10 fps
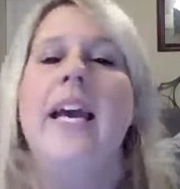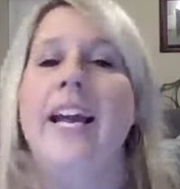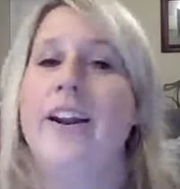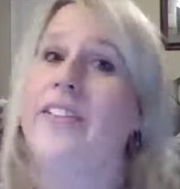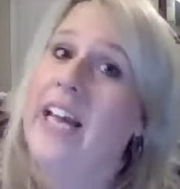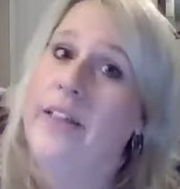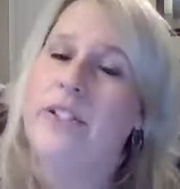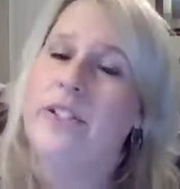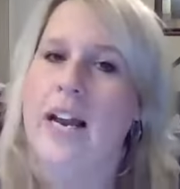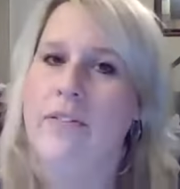And on the other
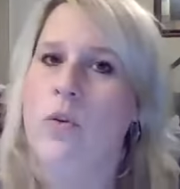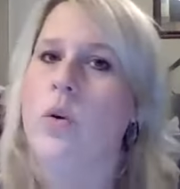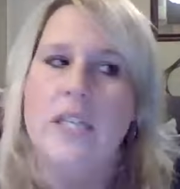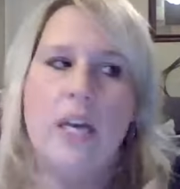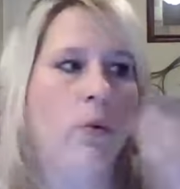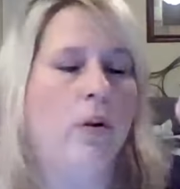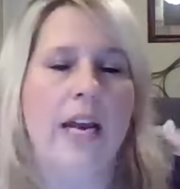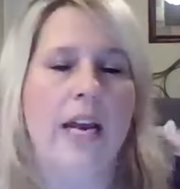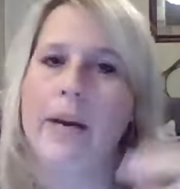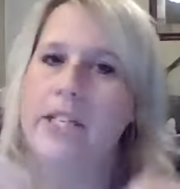side, of course, I wrote
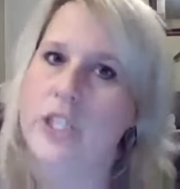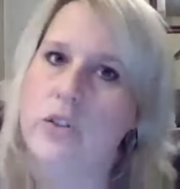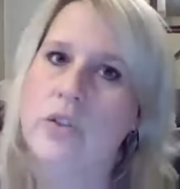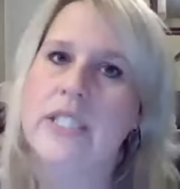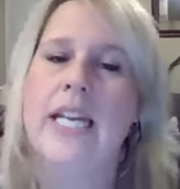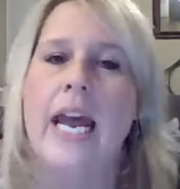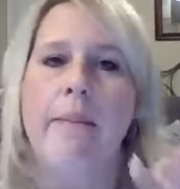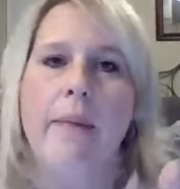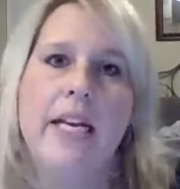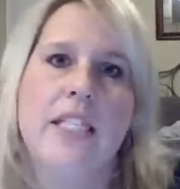down my children's name,
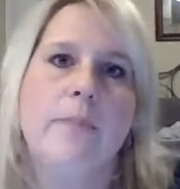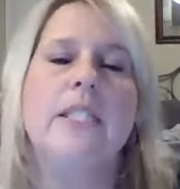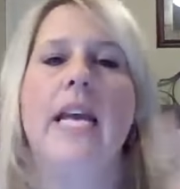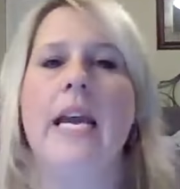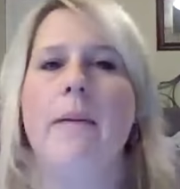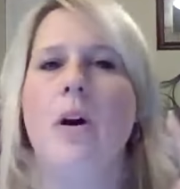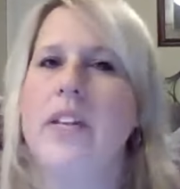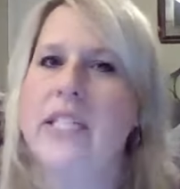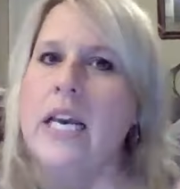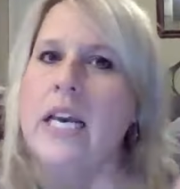my husband's name, all
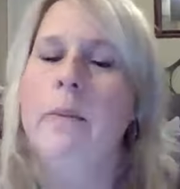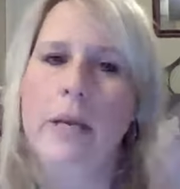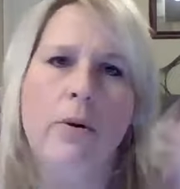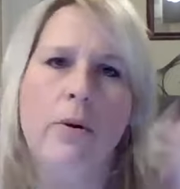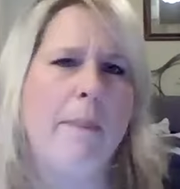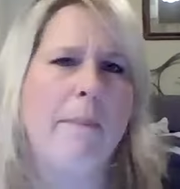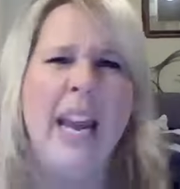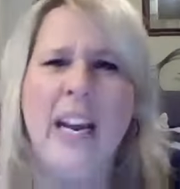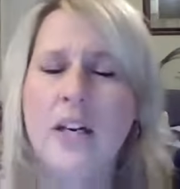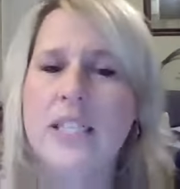these people, my
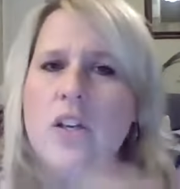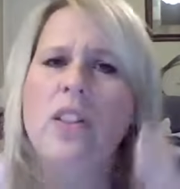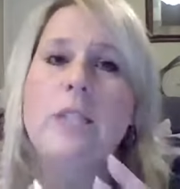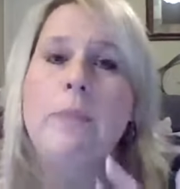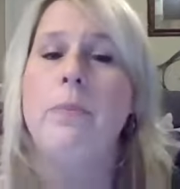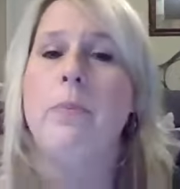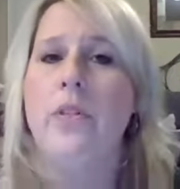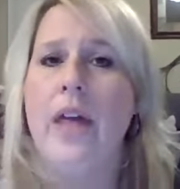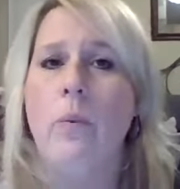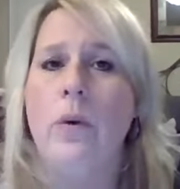parents, all these people
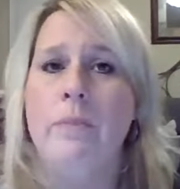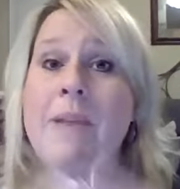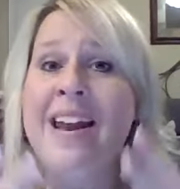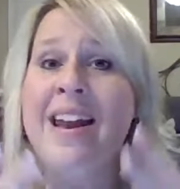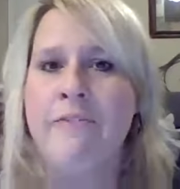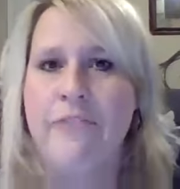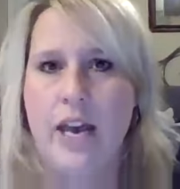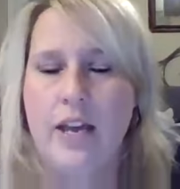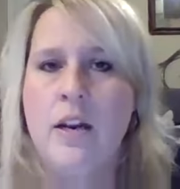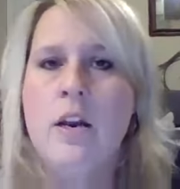that would
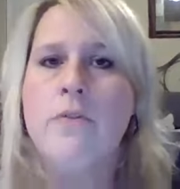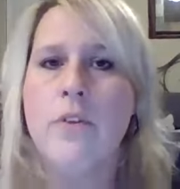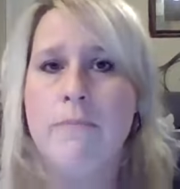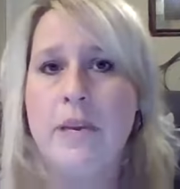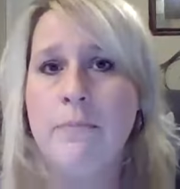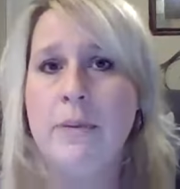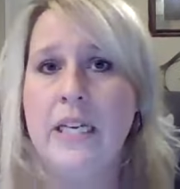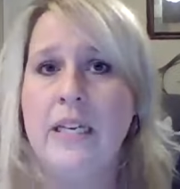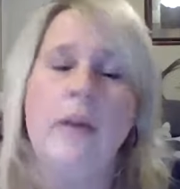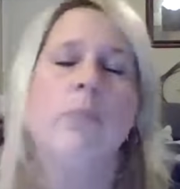benefit from me
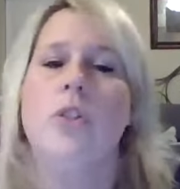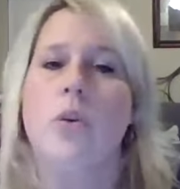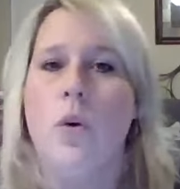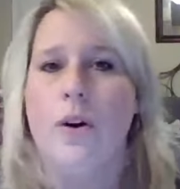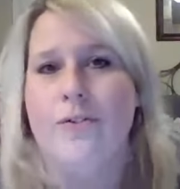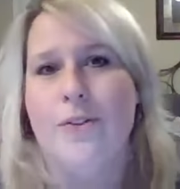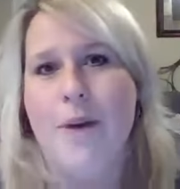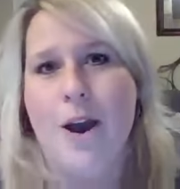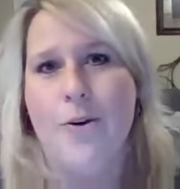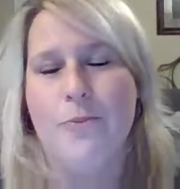being able to work from
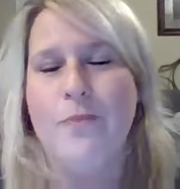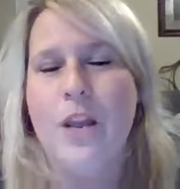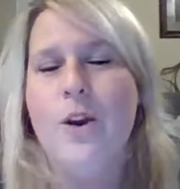home.